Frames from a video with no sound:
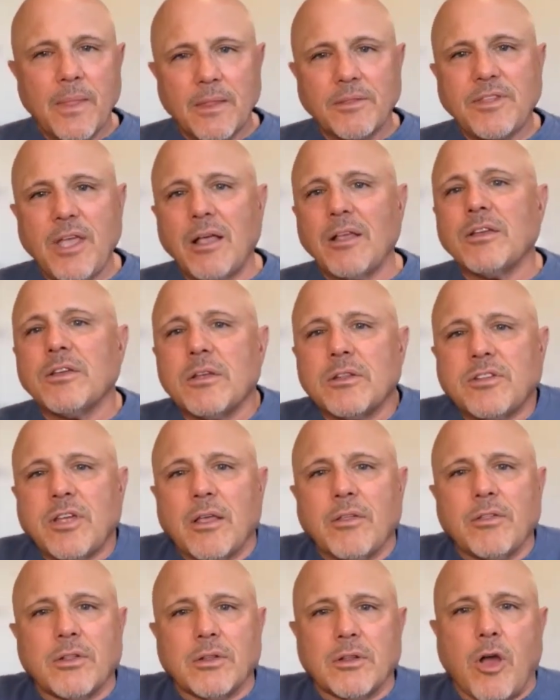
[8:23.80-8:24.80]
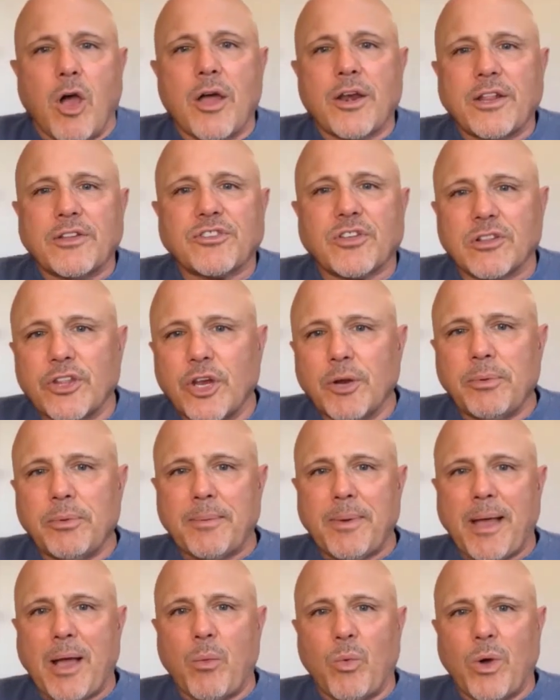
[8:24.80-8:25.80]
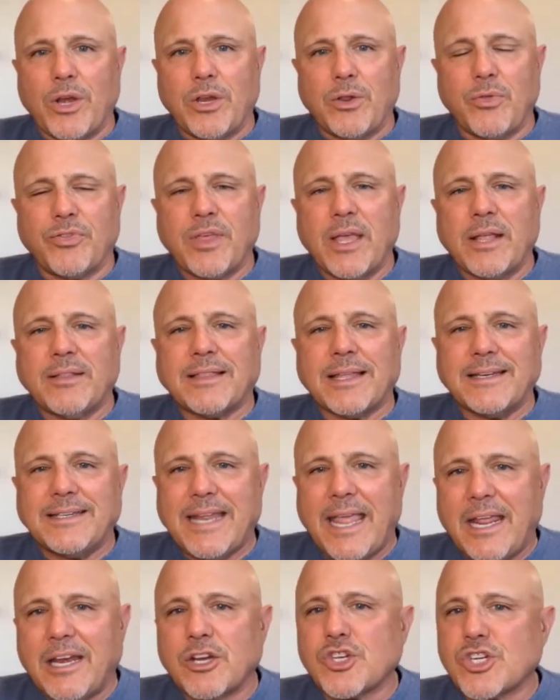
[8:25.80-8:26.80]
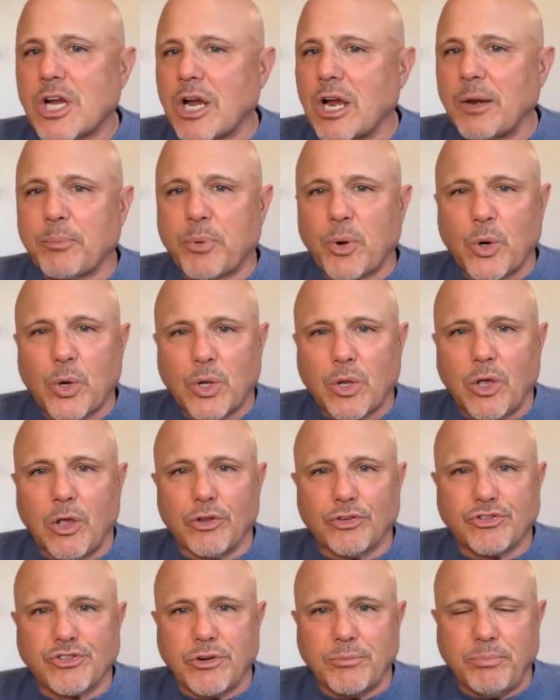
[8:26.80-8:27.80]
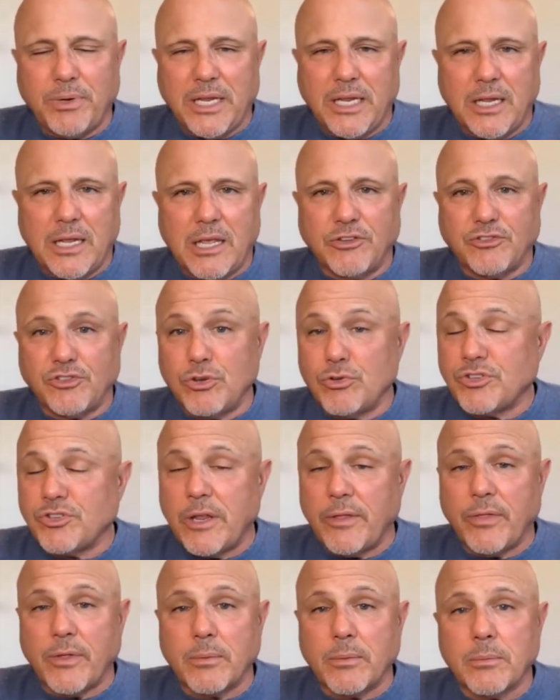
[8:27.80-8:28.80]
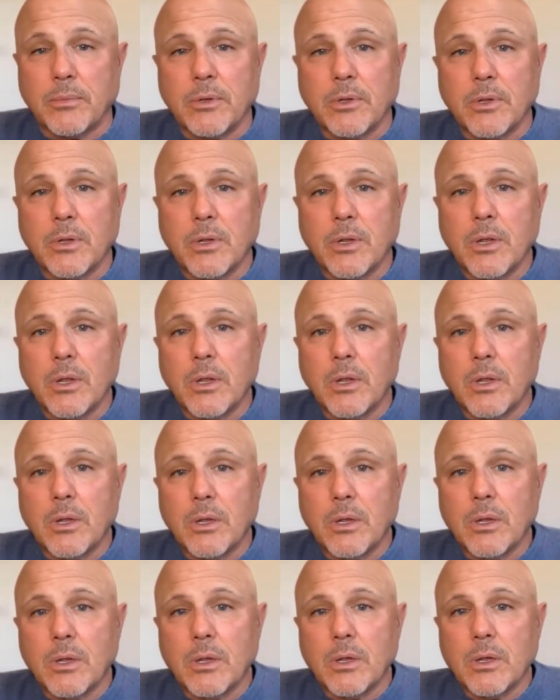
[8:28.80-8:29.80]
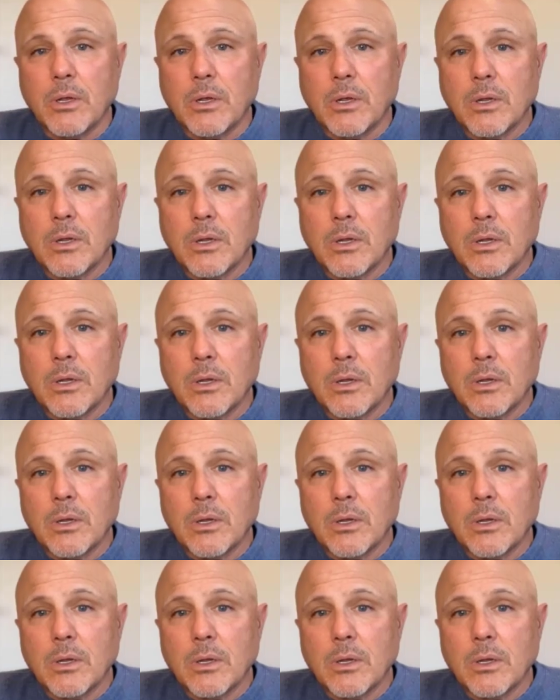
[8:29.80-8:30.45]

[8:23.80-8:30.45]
Tell the audience a little bit about what you think the data sharing protocols should be as you see them.